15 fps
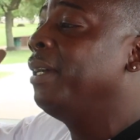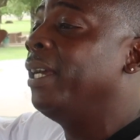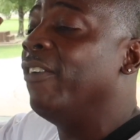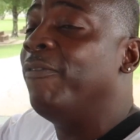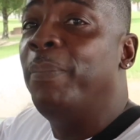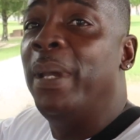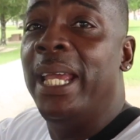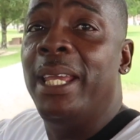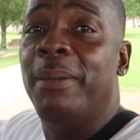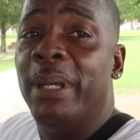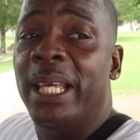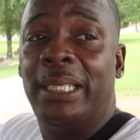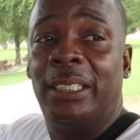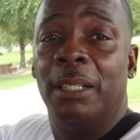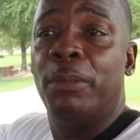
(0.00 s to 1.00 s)
If Bing
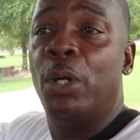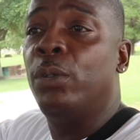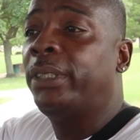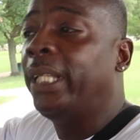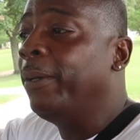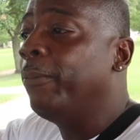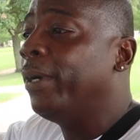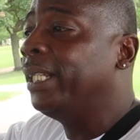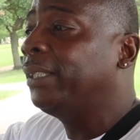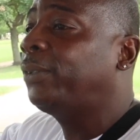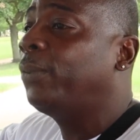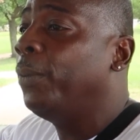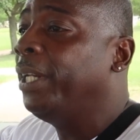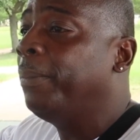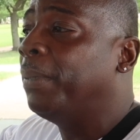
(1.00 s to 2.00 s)
makes the most, he wins
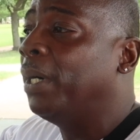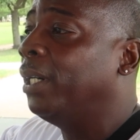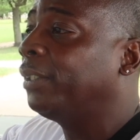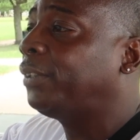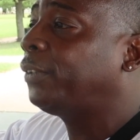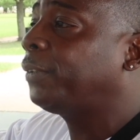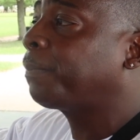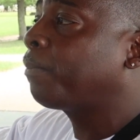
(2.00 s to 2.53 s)
twenty bucks.